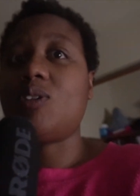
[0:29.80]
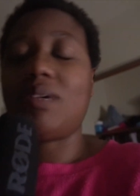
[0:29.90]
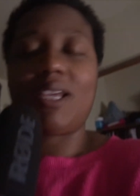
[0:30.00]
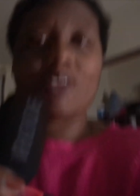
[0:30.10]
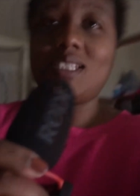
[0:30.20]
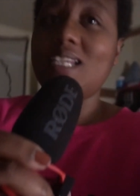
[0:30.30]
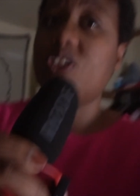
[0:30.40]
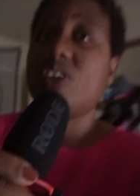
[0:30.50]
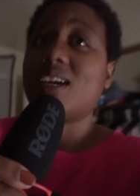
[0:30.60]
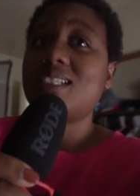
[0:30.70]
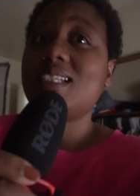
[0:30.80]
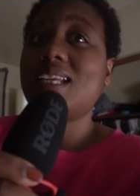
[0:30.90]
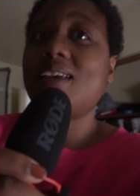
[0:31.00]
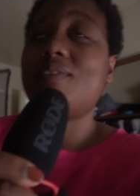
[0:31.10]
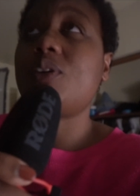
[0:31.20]
but here's the introduction
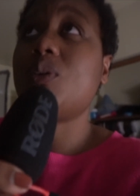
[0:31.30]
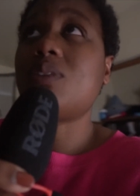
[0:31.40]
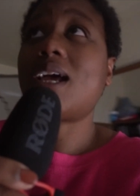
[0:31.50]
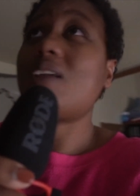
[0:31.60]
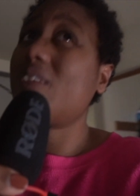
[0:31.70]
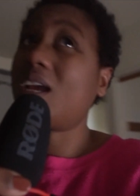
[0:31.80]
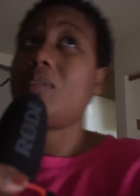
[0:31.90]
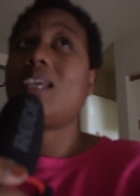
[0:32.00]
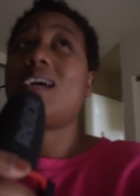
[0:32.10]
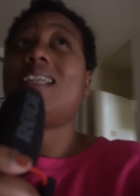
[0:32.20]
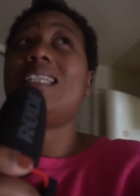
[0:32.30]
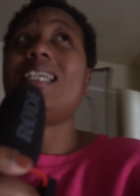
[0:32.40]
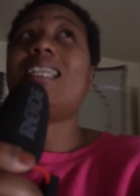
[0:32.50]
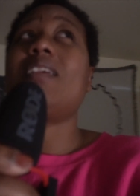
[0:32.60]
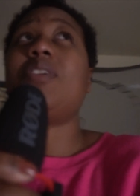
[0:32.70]
if you like family
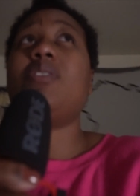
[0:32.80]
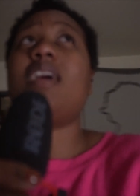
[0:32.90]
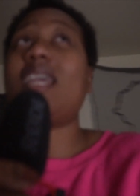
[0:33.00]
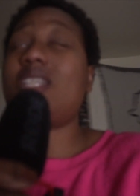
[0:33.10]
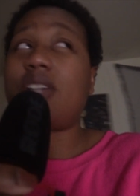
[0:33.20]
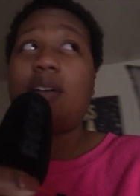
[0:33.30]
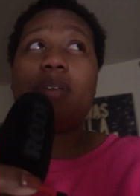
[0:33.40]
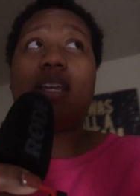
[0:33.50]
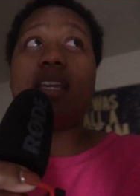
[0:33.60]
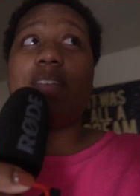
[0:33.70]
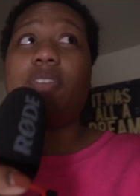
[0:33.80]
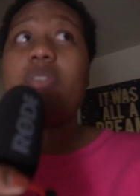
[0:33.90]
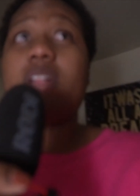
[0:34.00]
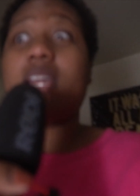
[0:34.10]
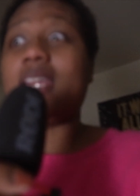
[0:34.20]
content if you like shopping if
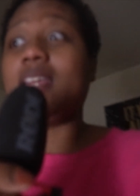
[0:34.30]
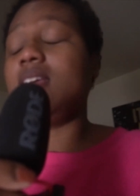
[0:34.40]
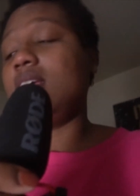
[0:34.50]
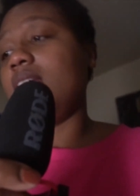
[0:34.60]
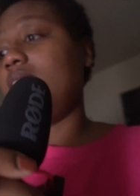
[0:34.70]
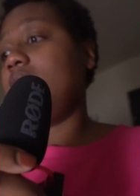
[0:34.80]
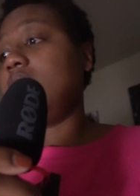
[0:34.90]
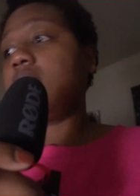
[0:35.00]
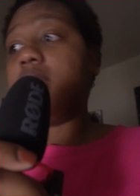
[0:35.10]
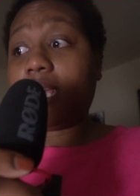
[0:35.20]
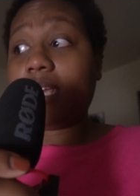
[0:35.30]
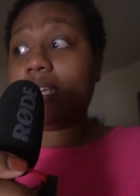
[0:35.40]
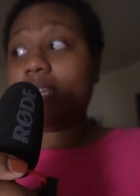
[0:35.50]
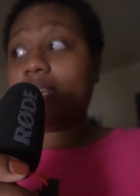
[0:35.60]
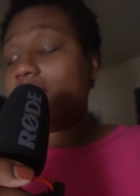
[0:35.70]
you like
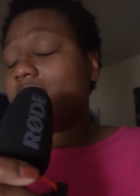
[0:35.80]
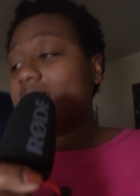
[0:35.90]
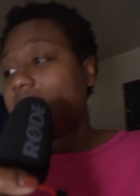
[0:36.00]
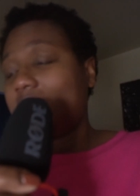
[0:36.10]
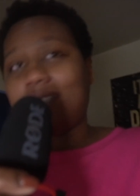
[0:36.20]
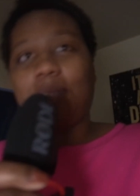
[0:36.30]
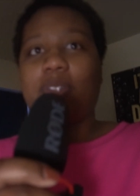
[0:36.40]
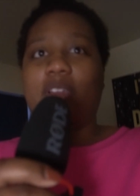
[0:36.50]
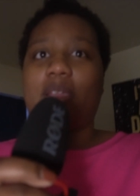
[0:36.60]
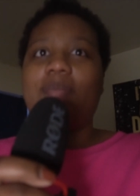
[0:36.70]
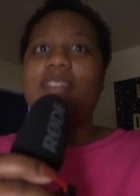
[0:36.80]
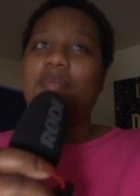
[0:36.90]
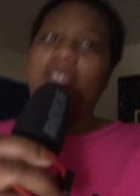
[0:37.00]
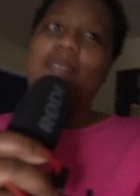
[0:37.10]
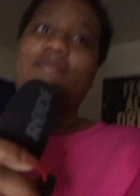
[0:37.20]
cooking then subscribe to
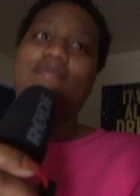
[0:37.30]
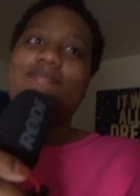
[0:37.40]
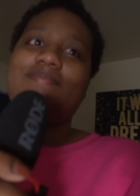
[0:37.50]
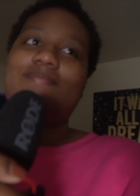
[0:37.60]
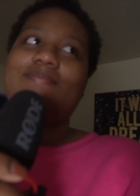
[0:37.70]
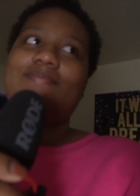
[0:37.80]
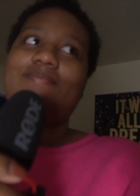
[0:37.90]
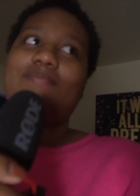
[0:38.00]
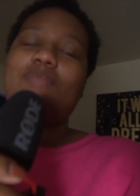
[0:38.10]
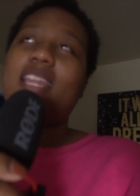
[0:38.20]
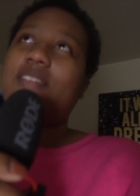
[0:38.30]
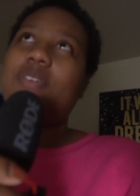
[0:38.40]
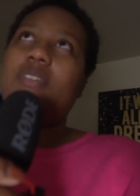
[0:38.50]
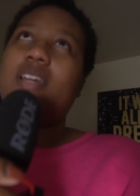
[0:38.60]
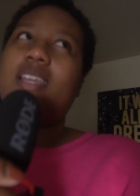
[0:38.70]
me and if
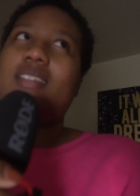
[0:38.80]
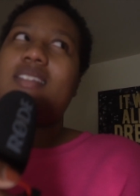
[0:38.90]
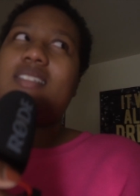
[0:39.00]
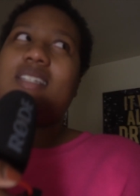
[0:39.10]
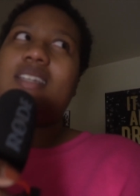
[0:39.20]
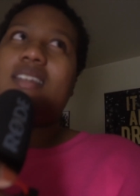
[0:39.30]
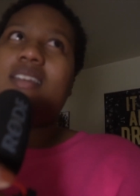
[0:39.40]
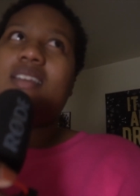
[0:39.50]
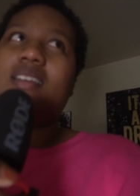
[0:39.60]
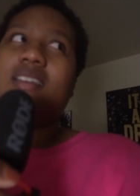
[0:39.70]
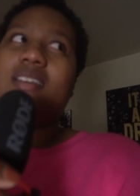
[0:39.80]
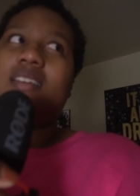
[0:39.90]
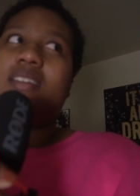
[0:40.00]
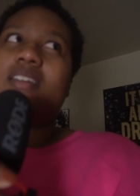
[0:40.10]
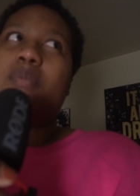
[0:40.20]
you like to see
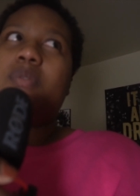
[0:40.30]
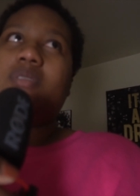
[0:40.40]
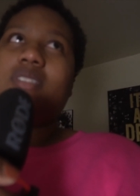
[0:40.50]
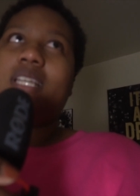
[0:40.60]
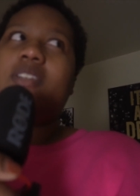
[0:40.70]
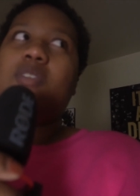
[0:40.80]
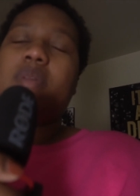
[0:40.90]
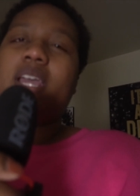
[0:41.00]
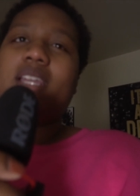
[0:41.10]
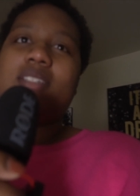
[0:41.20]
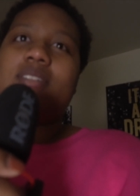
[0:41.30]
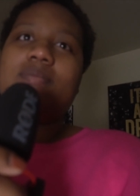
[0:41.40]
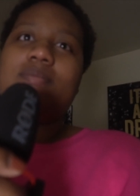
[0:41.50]
couples that don't match,